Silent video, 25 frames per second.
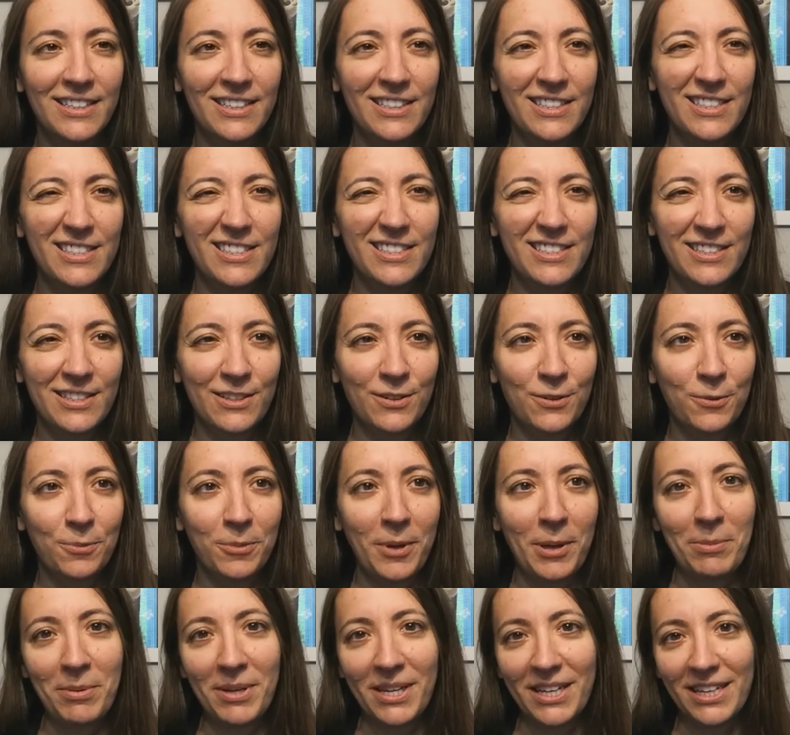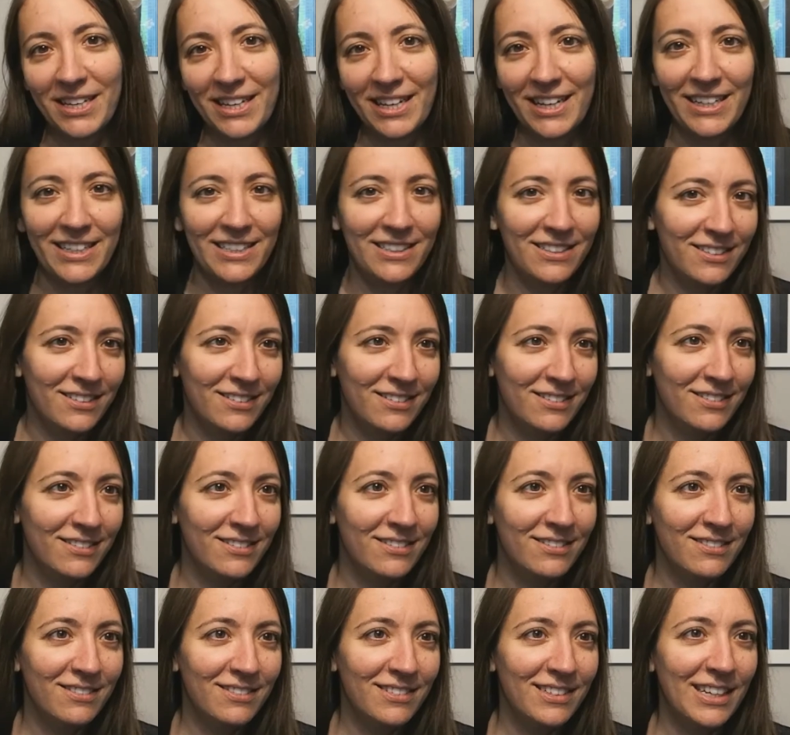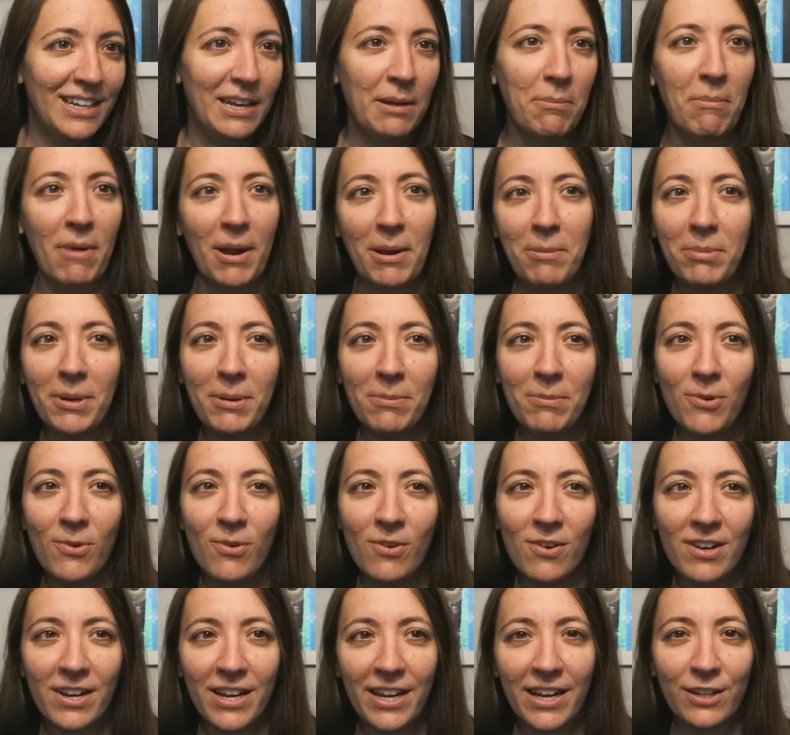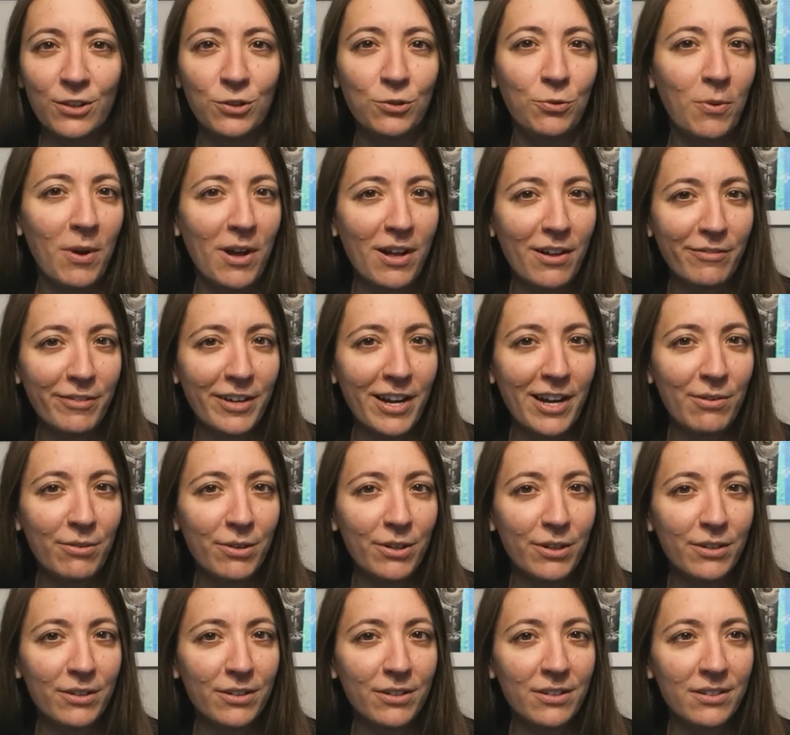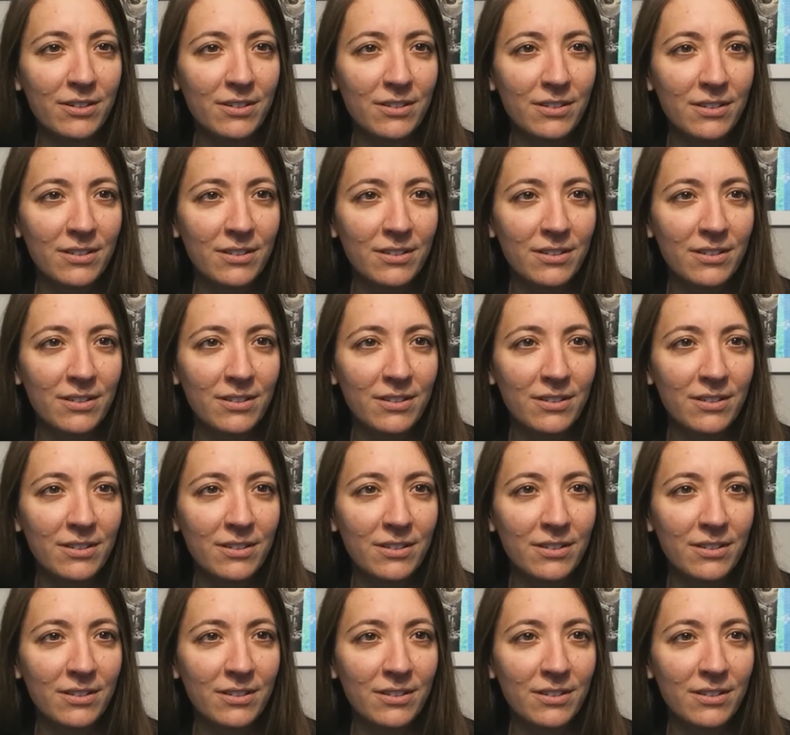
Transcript: So maybe like it might be more like a 12-hour,